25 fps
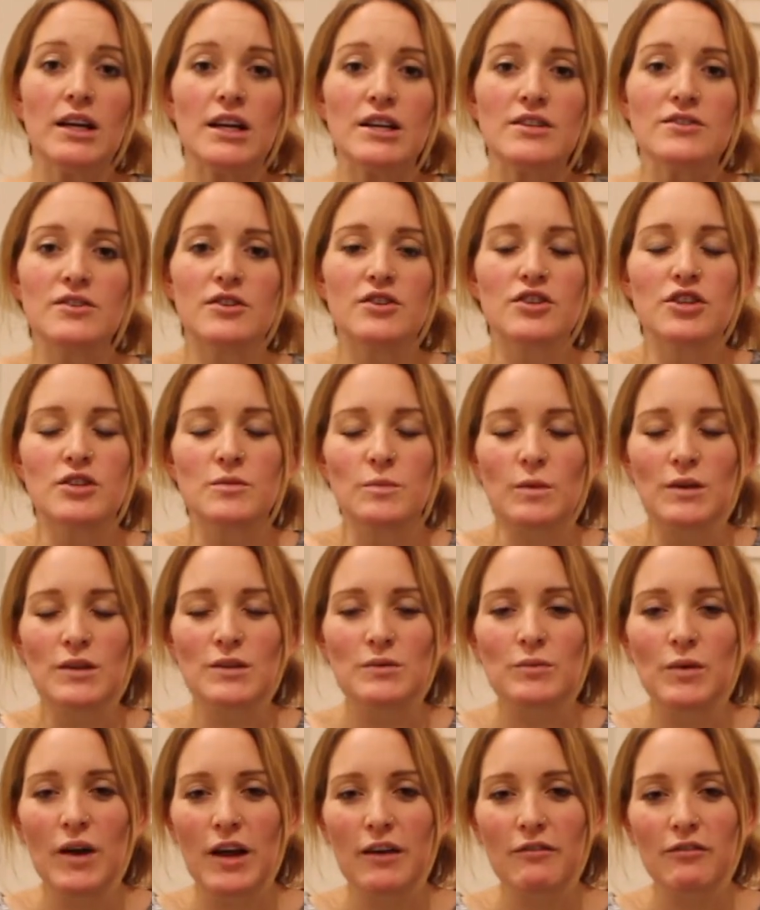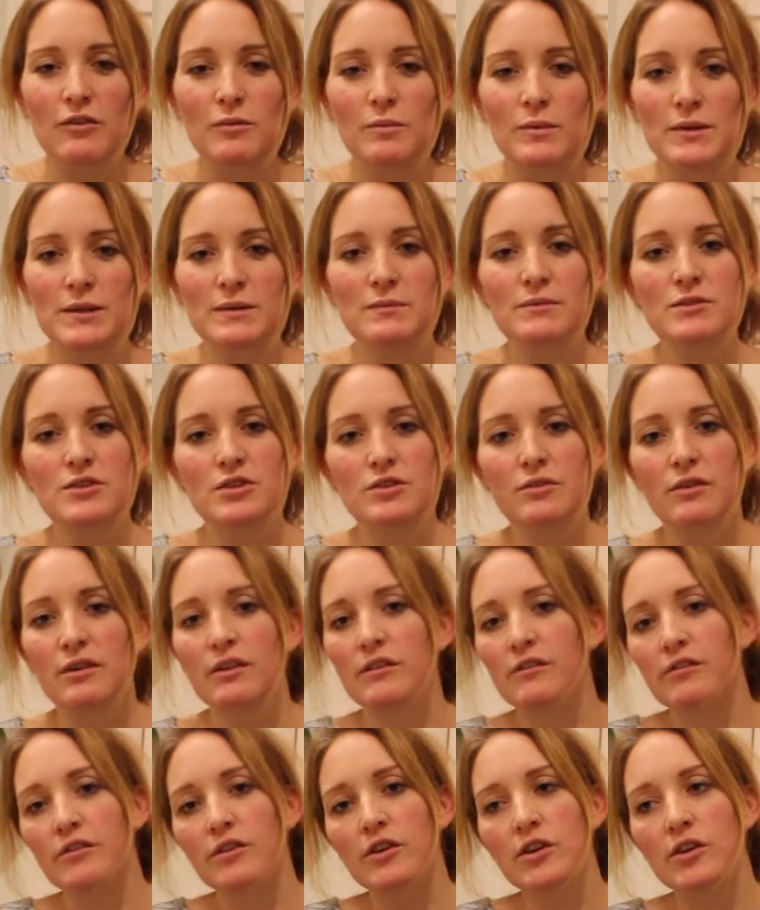So I just wondered what everybody was
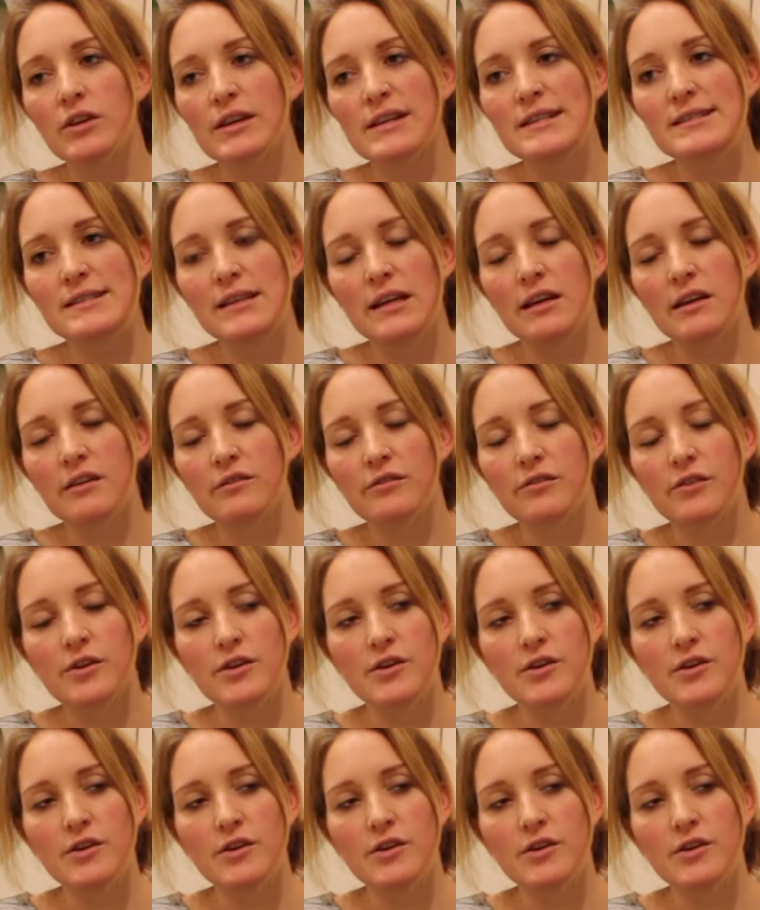doing for New Year's Eve,